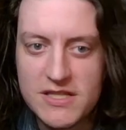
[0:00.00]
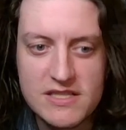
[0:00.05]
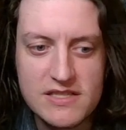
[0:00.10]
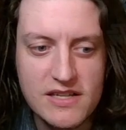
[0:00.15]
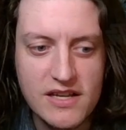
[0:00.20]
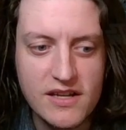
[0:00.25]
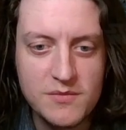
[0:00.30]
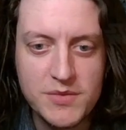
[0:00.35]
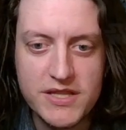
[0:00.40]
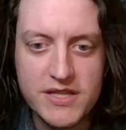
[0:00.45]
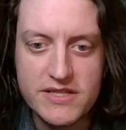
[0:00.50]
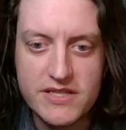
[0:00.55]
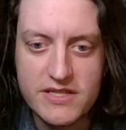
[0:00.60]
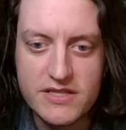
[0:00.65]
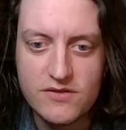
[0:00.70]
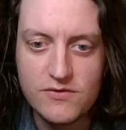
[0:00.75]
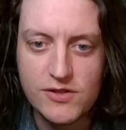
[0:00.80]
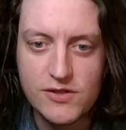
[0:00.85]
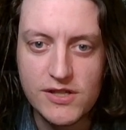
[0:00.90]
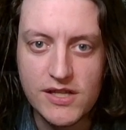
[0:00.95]
sad. But this
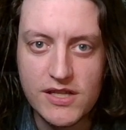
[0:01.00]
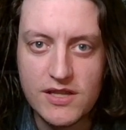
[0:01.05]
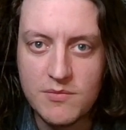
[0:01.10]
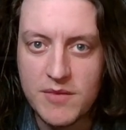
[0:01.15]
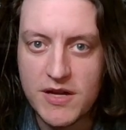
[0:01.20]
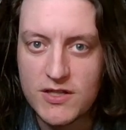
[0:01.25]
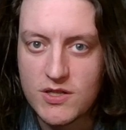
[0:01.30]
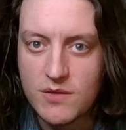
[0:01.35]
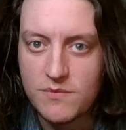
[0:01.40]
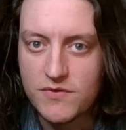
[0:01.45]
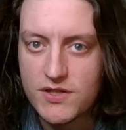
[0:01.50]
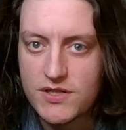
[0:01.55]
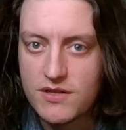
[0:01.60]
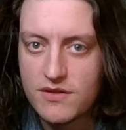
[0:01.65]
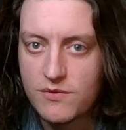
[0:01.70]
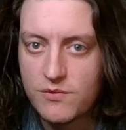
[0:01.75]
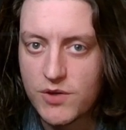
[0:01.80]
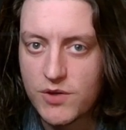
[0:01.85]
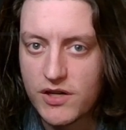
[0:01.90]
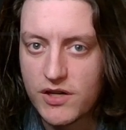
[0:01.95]
isn't really the matchup
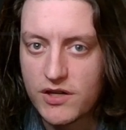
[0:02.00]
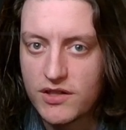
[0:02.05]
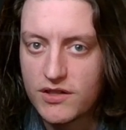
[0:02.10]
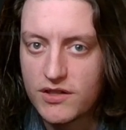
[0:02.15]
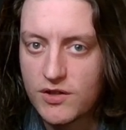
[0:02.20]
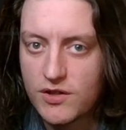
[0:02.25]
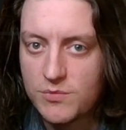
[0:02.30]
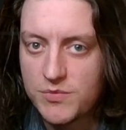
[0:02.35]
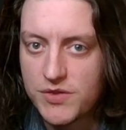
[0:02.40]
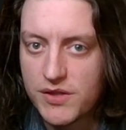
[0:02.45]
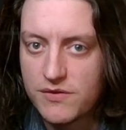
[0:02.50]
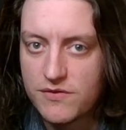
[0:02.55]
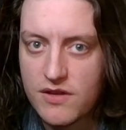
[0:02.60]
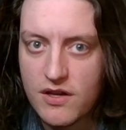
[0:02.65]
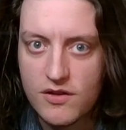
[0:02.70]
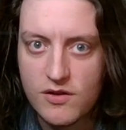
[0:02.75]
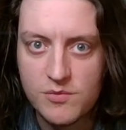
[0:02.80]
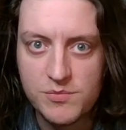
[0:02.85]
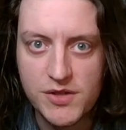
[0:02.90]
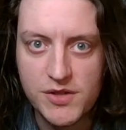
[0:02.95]
where you're
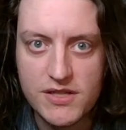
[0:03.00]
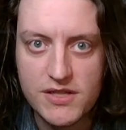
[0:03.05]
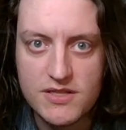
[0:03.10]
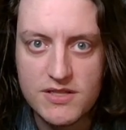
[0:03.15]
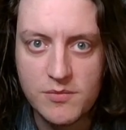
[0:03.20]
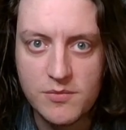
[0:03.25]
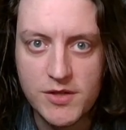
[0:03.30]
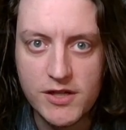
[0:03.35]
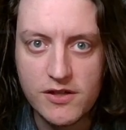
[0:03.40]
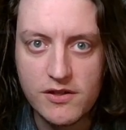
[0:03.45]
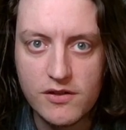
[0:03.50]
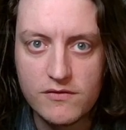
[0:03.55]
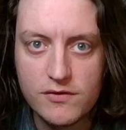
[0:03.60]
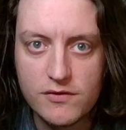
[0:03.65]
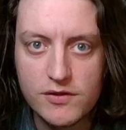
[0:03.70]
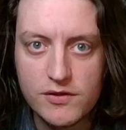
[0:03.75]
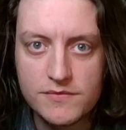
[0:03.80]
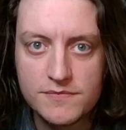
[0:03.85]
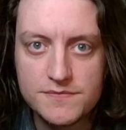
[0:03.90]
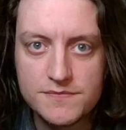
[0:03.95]
playing cell block guard for.